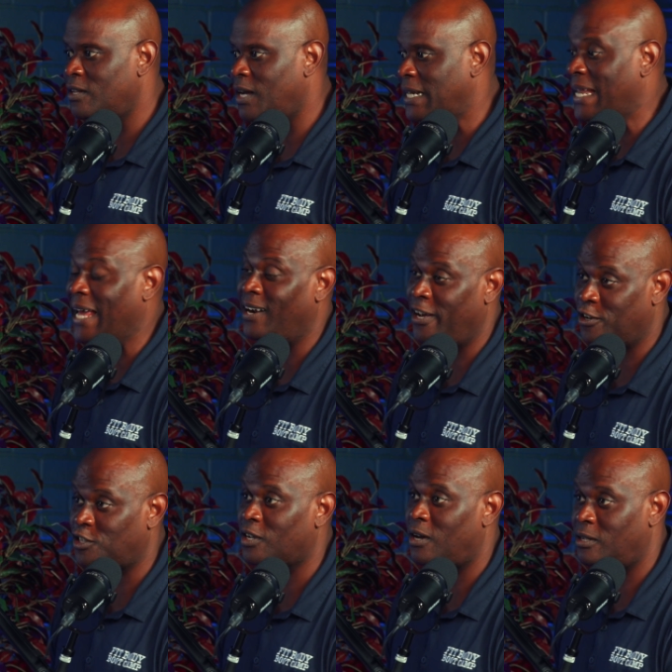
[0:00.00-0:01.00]
a day later,
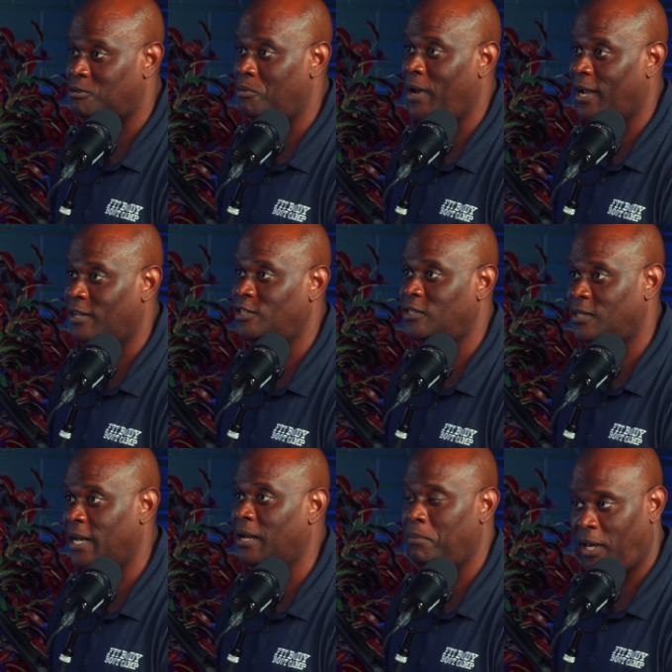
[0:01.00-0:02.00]
she calls me back and she's
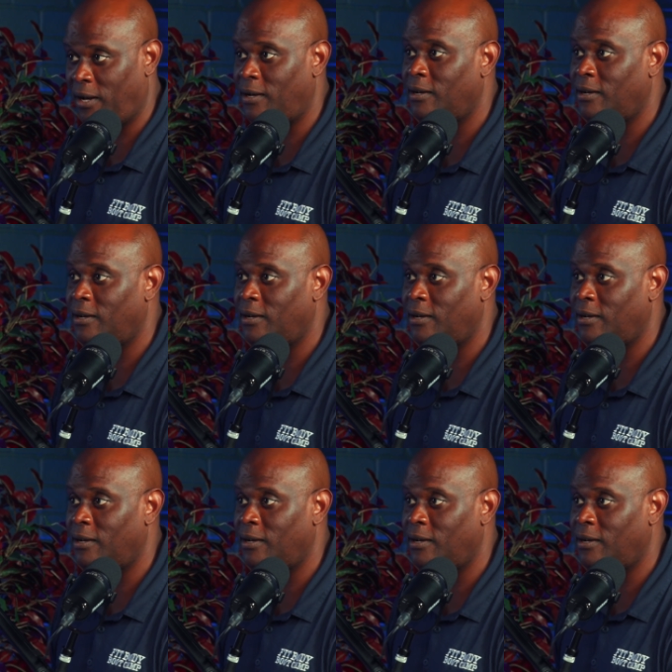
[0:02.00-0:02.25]
like, "I'm in."